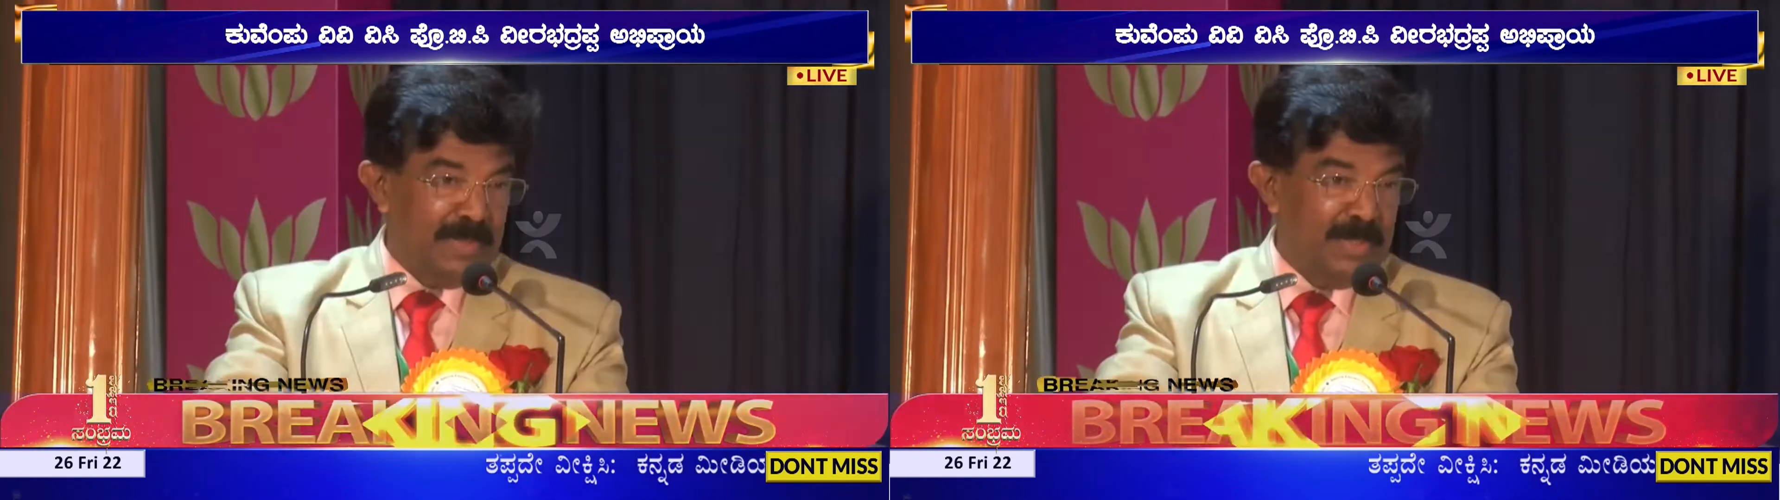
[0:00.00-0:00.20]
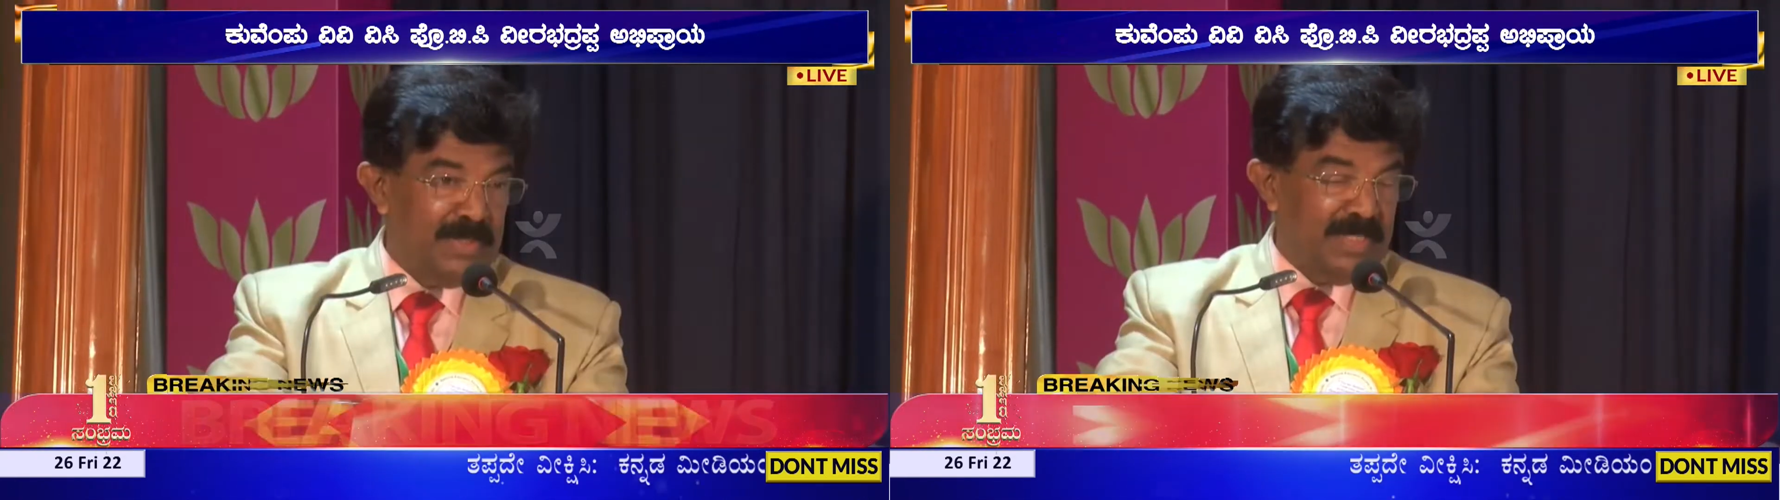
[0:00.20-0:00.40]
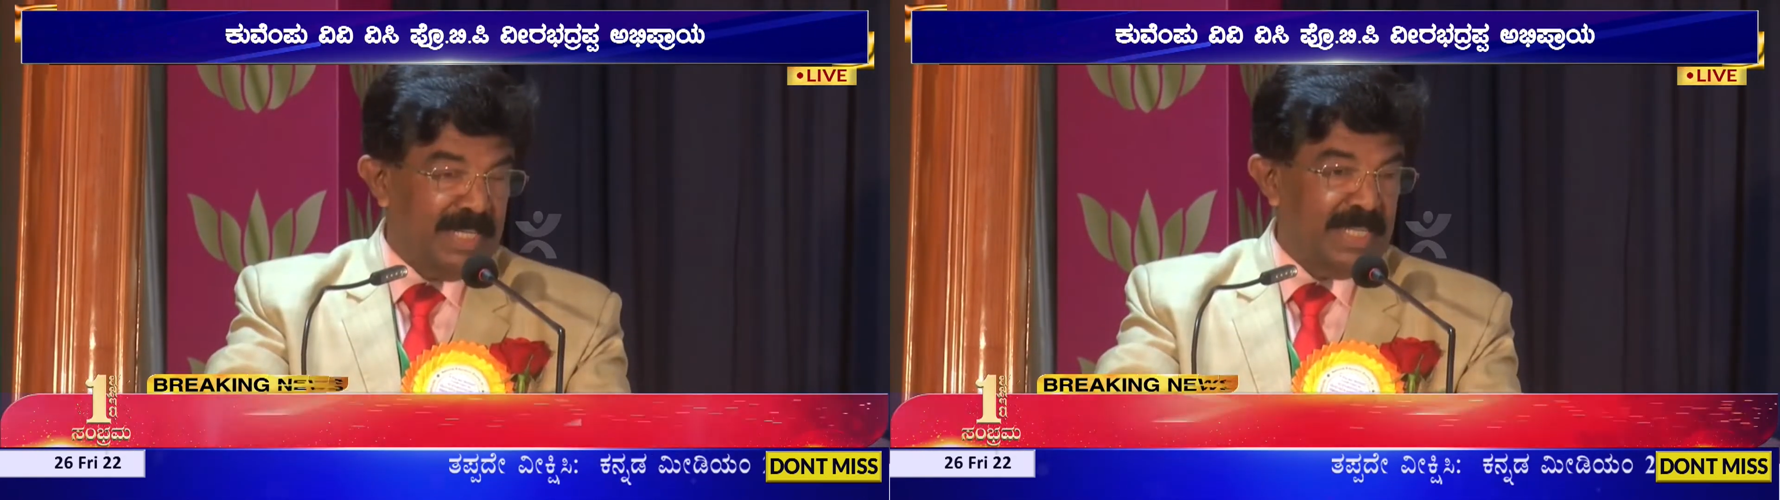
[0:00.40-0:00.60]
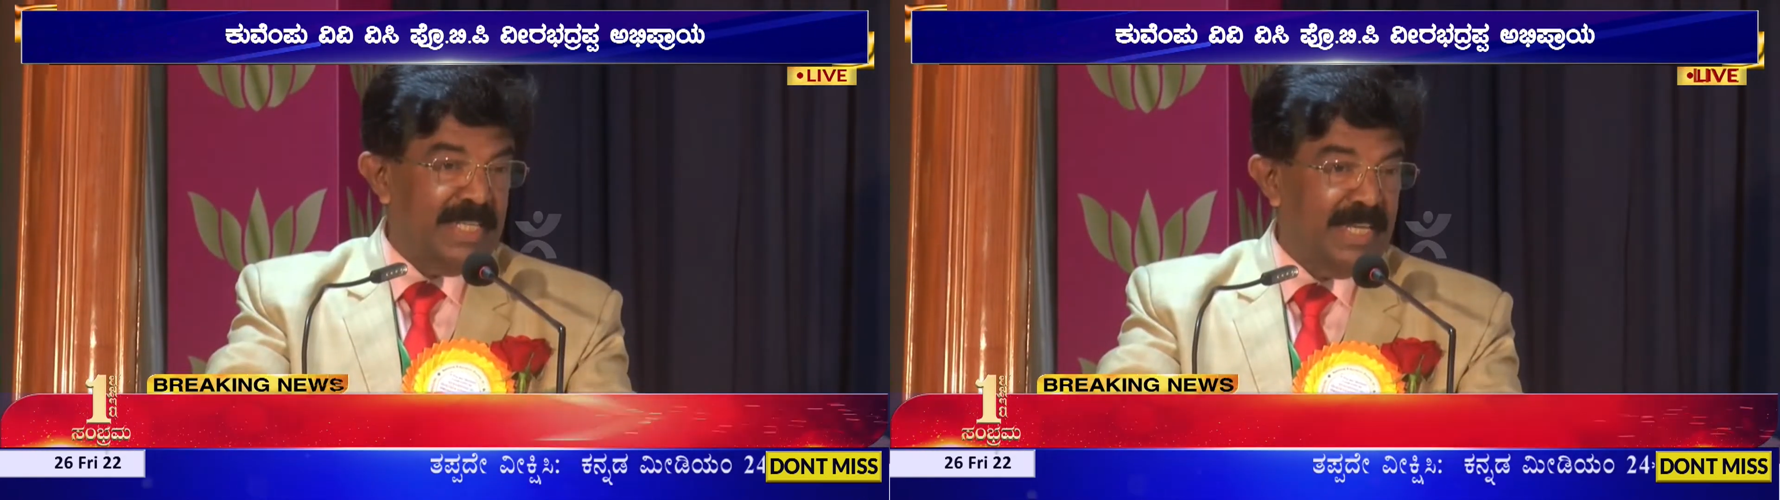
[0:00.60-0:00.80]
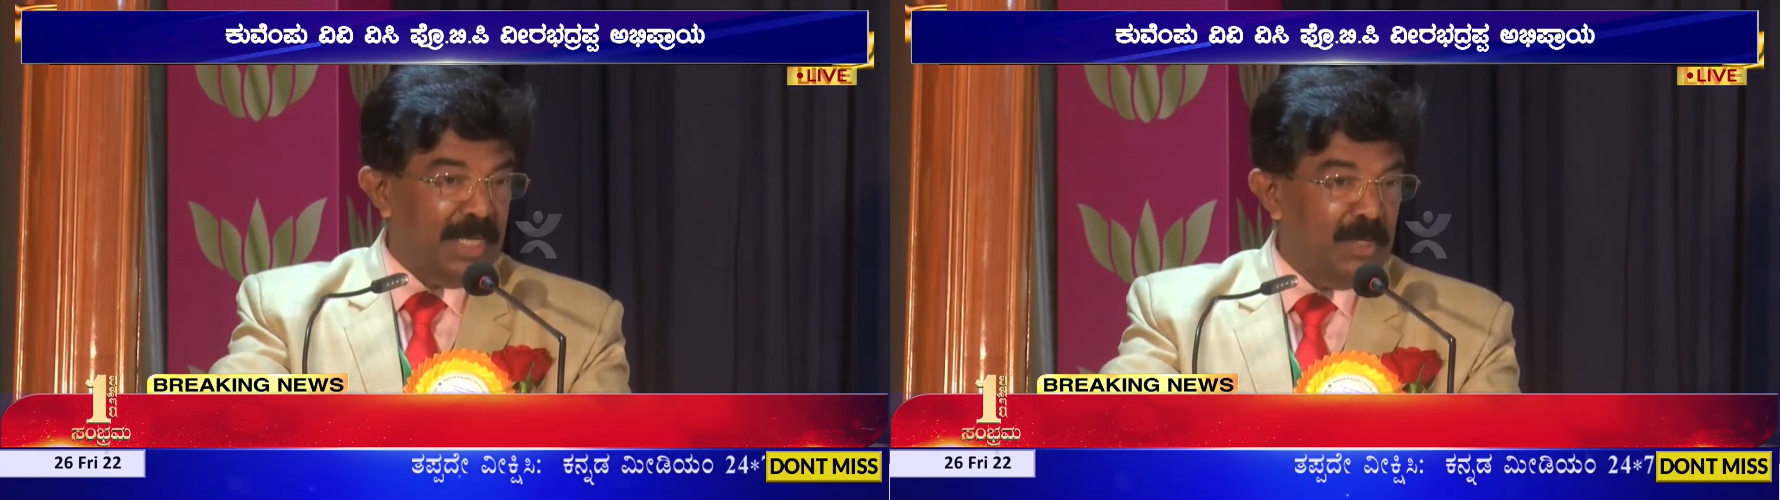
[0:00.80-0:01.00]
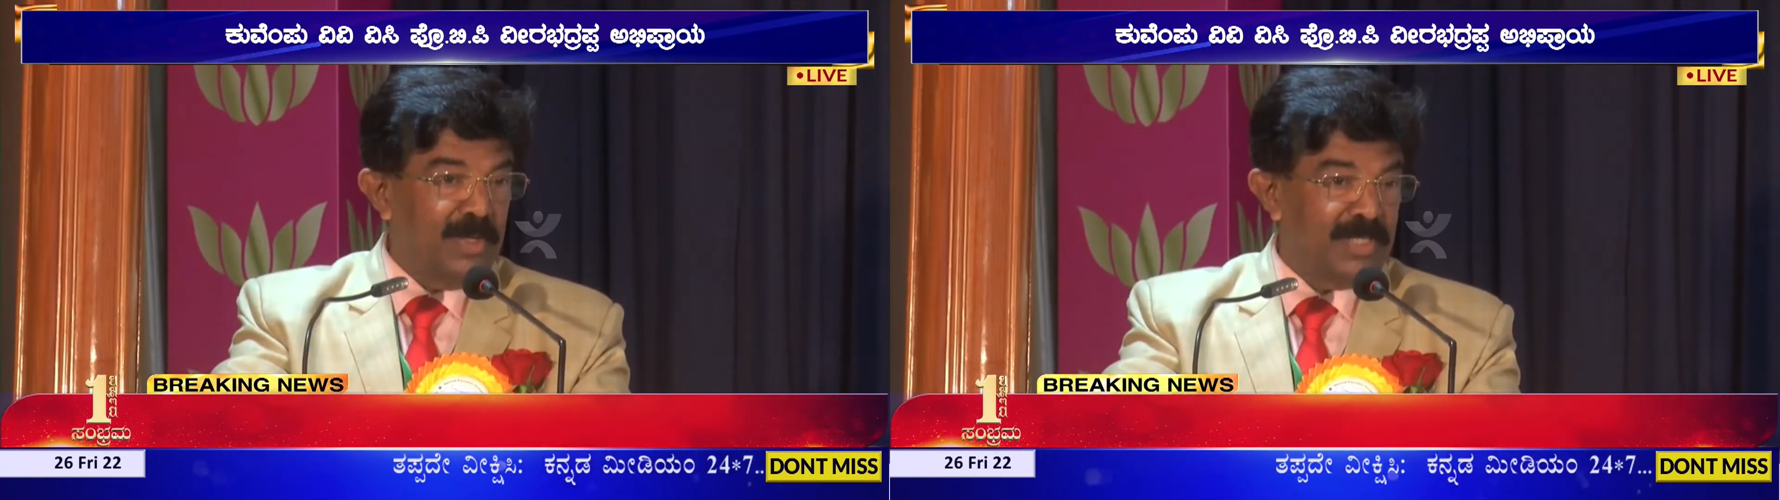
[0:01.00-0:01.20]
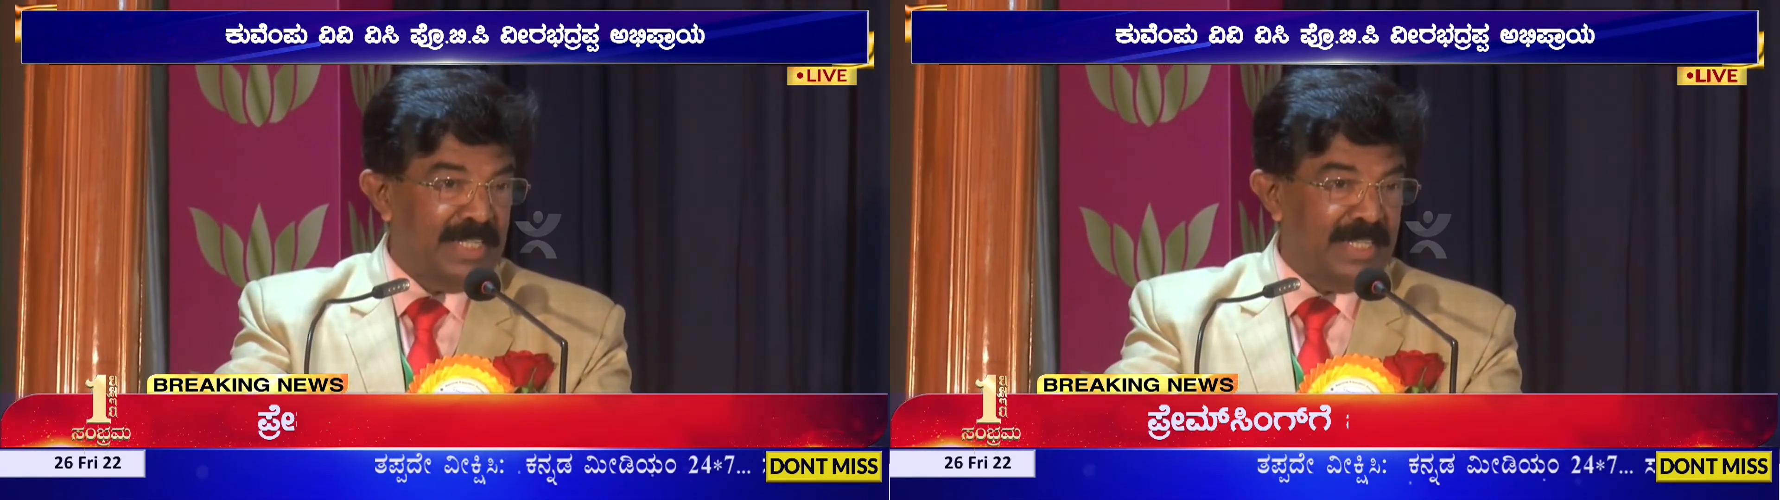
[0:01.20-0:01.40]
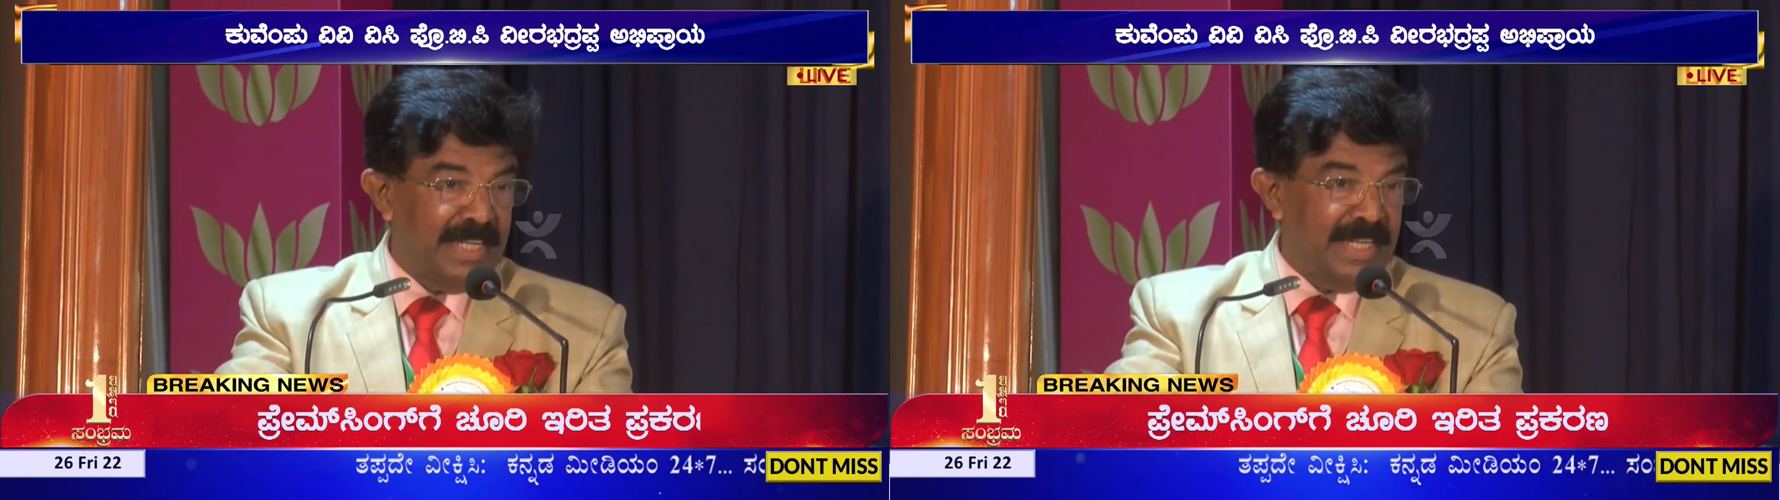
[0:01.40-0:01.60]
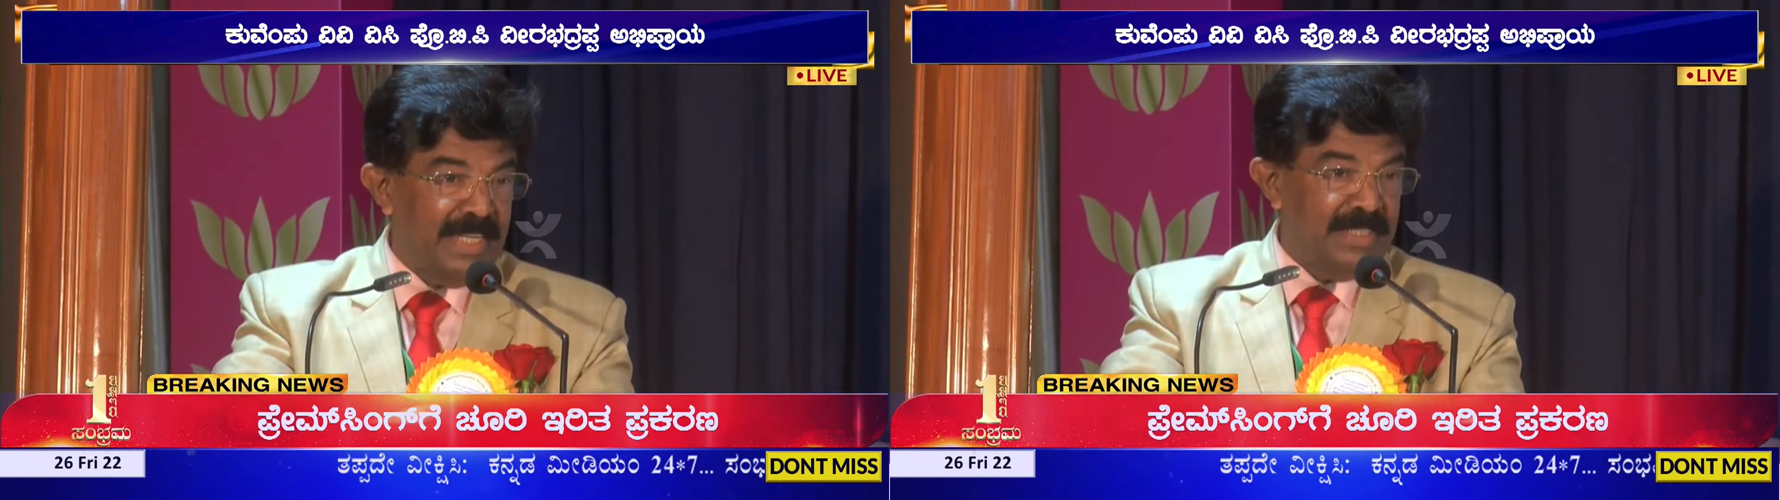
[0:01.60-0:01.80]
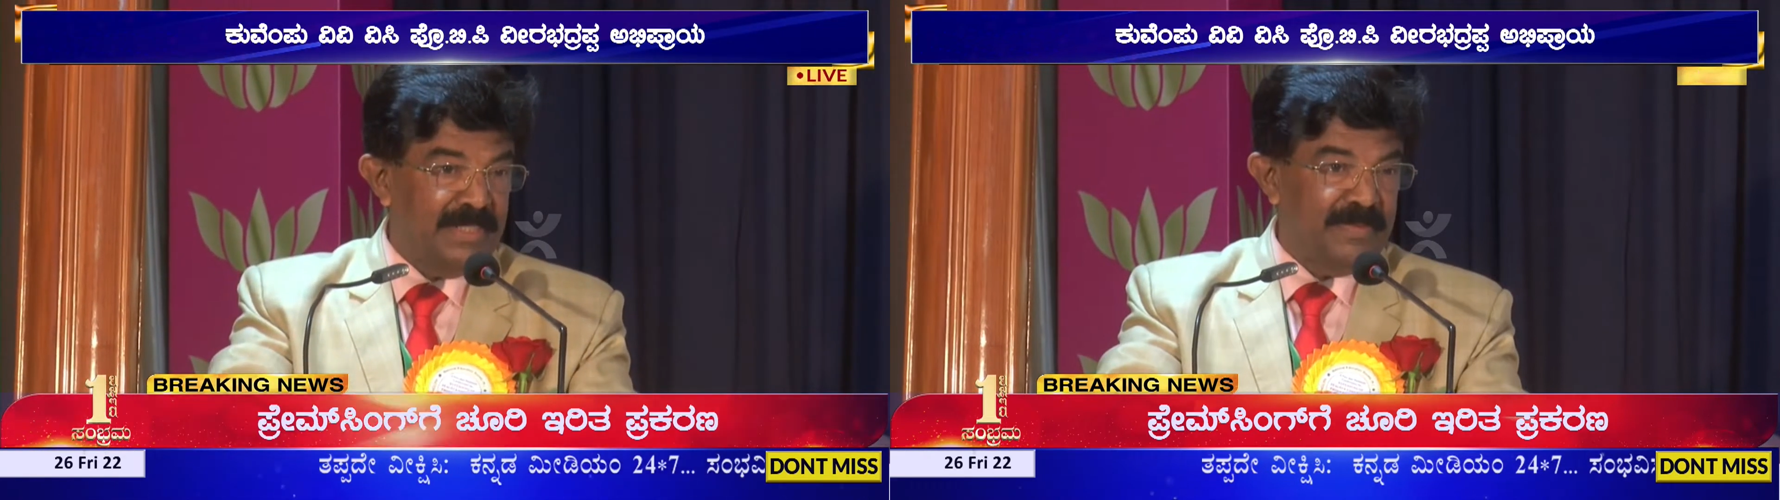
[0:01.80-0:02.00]
Because that is an adolescent
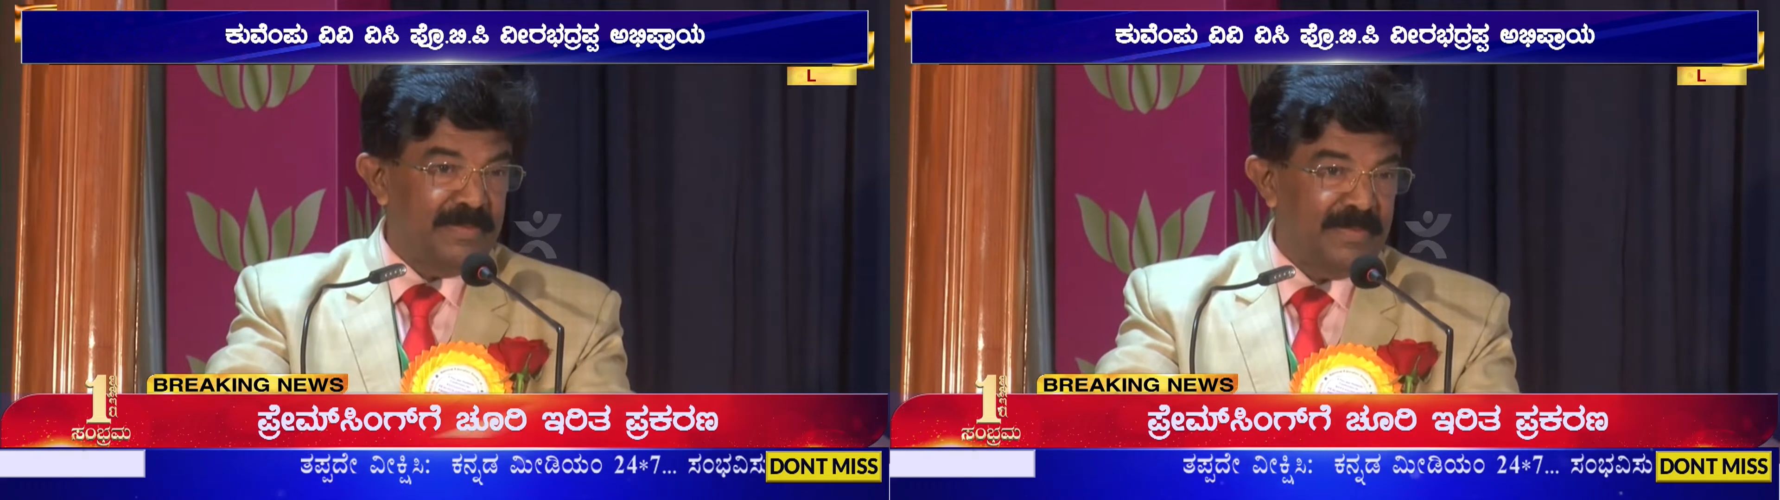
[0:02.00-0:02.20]
age.